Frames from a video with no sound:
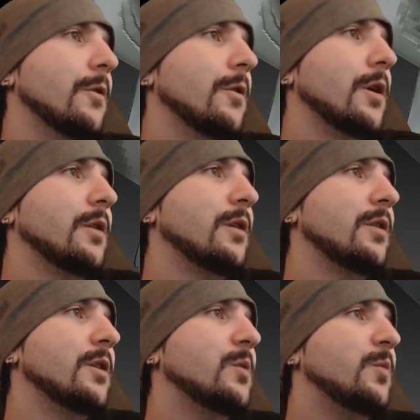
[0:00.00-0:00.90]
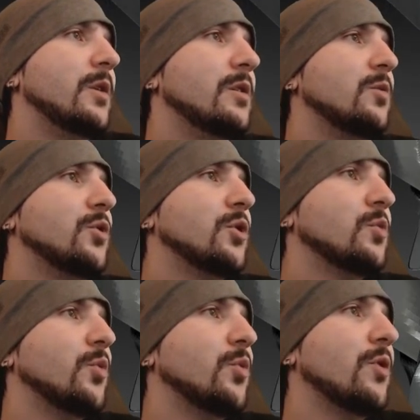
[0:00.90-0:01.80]
And then this piece we
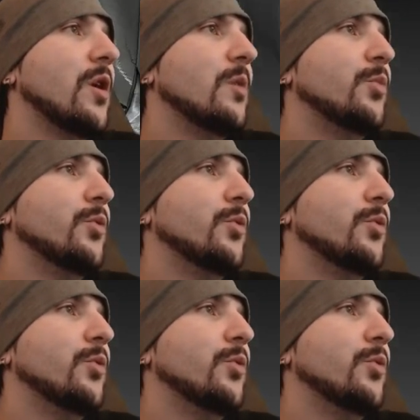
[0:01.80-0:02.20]
just broke up